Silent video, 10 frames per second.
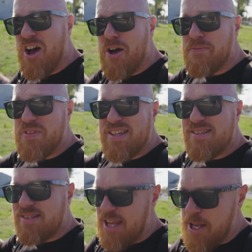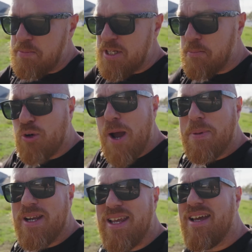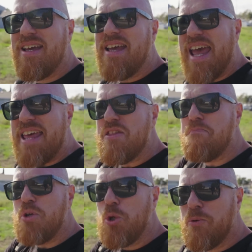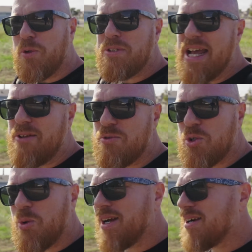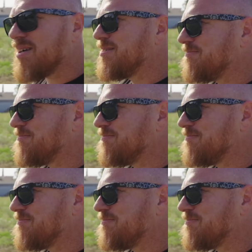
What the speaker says: of this empty property and the beautiful town square,